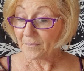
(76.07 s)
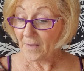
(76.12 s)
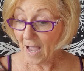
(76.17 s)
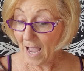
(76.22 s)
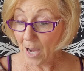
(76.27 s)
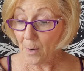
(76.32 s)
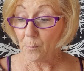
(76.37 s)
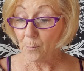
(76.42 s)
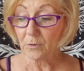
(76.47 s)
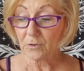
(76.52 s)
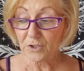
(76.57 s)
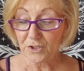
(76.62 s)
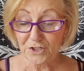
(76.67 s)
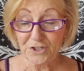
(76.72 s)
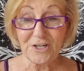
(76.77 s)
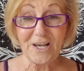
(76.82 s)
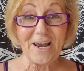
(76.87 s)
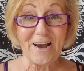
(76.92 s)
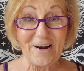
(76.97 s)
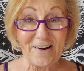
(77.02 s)
I will
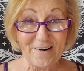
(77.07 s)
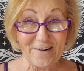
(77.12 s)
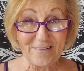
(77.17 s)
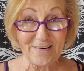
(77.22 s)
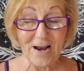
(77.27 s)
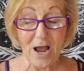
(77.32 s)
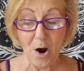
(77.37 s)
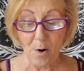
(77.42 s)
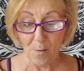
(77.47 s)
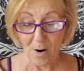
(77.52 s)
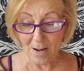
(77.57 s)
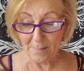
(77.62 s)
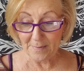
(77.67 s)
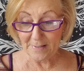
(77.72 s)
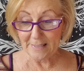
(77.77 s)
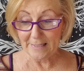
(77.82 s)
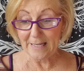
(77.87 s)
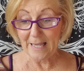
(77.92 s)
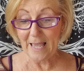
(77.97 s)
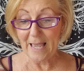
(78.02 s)
share how I
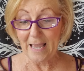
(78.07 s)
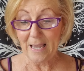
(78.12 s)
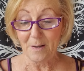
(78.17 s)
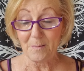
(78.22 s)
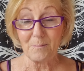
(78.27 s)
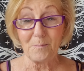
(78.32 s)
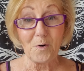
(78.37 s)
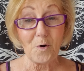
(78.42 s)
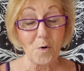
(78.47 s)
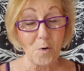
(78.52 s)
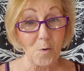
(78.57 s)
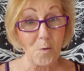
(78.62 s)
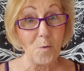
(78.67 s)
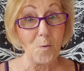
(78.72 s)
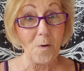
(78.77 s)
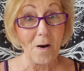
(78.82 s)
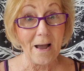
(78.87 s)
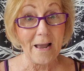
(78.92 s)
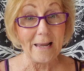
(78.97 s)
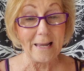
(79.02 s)
became
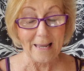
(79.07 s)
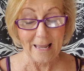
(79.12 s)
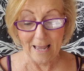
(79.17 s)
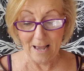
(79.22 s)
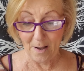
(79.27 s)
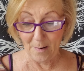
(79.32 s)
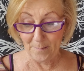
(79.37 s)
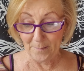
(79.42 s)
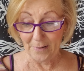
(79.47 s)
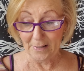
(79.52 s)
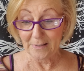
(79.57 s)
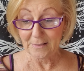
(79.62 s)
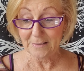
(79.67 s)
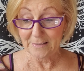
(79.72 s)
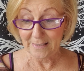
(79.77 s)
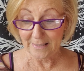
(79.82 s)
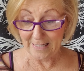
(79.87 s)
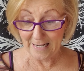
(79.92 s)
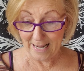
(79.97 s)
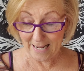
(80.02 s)
who I am
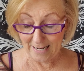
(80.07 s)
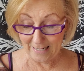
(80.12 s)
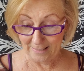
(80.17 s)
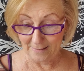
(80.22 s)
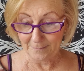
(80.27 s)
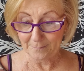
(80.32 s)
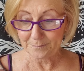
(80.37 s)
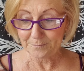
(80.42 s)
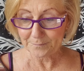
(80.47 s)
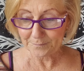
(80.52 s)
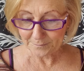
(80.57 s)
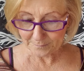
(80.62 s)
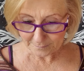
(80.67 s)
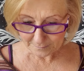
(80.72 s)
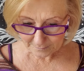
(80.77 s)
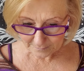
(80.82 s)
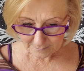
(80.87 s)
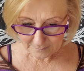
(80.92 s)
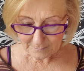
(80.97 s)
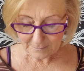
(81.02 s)
today,
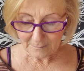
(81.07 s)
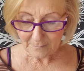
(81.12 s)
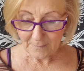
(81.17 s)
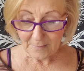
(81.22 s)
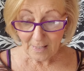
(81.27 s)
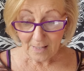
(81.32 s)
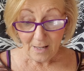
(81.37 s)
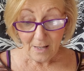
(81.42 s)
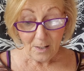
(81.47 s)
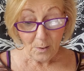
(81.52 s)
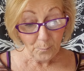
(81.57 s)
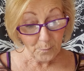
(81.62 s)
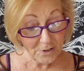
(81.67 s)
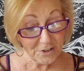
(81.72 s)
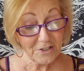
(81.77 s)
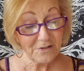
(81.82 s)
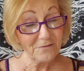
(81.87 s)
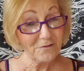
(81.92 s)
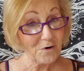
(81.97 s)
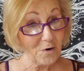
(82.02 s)

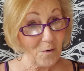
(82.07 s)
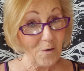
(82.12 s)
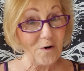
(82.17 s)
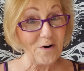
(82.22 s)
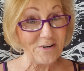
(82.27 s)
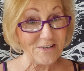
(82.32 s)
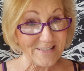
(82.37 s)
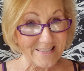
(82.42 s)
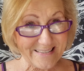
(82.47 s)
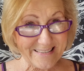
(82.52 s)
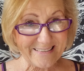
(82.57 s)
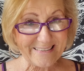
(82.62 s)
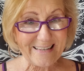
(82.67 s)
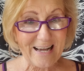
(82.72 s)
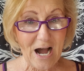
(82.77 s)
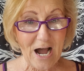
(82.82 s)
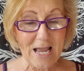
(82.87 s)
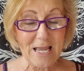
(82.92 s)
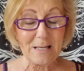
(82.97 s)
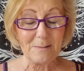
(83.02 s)
which of course
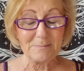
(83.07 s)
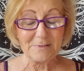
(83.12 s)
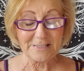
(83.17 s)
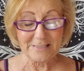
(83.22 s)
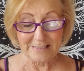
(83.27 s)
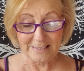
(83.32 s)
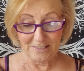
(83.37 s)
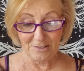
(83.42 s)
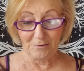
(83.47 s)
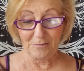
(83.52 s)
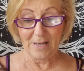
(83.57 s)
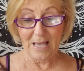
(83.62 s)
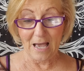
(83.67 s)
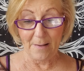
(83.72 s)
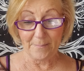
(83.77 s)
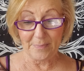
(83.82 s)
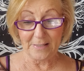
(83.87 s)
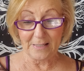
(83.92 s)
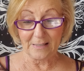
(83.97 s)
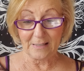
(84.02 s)
I am still
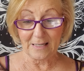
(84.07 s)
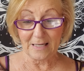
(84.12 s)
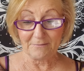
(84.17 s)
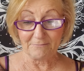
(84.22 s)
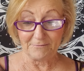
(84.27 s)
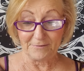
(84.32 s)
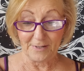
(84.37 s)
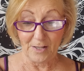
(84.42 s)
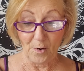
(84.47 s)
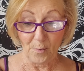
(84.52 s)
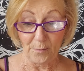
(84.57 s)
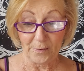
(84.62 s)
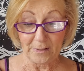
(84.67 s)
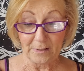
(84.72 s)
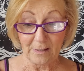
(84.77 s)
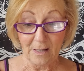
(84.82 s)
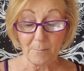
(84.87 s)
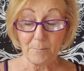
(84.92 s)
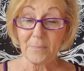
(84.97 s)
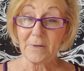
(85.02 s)
ebbing and
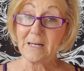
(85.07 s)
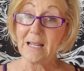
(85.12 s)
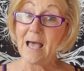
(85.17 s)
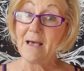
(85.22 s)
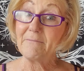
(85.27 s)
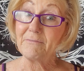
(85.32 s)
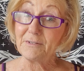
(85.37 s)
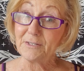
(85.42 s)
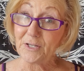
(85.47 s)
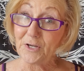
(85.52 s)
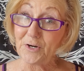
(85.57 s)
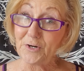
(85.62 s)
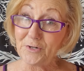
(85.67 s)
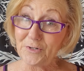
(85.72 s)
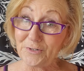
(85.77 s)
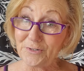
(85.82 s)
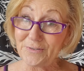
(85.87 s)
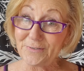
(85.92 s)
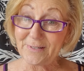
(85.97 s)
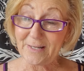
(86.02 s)
flowing, but have
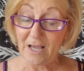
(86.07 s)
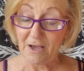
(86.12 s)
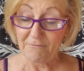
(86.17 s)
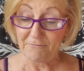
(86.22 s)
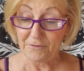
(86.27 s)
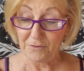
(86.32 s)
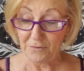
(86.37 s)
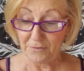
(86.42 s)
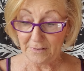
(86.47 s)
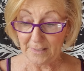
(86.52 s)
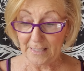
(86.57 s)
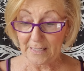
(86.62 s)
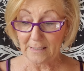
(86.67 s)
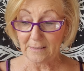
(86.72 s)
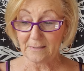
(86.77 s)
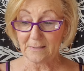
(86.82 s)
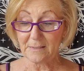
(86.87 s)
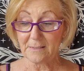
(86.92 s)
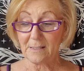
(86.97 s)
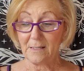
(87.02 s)
learned a few
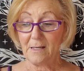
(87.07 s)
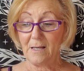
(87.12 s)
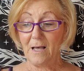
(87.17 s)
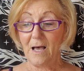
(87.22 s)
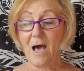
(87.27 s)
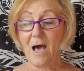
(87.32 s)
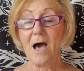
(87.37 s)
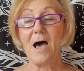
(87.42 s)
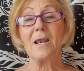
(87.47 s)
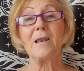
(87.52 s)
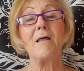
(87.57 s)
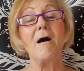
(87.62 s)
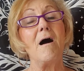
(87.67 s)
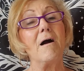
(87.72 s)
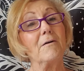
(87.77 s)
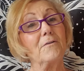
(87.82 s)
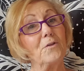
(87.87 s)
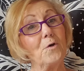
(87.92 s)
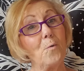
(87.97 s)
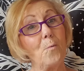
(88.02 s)
things
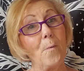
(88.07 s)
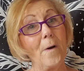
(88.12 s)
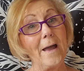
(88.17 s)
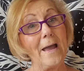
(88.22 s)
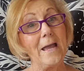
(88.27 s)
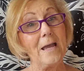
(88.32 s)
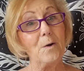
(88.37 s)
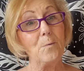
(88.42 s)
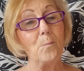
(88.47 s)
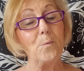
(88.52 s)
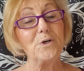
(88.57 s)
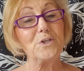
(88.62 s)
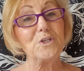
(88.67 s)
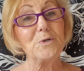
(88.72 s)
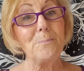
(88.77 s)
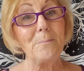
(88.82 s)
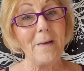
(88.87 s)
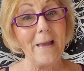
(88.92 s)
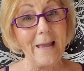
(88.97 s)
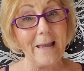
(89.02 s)
along the way
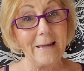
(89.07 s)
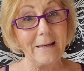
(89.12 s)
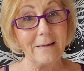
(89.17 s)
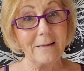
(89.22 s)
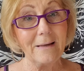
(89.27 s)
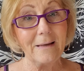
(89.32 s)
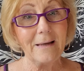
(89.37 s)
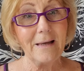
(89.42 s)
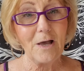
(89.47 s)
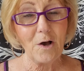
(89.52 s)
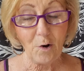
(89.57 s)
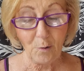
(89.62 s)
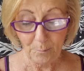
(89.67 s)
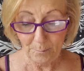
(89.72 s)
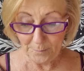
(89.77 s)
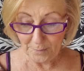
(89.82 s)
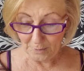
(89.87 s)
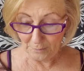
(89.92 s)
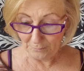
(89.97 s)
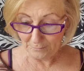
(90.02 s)
which may
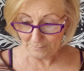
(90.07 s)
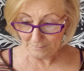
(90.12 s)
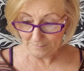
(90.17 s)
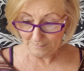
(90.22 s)
help you.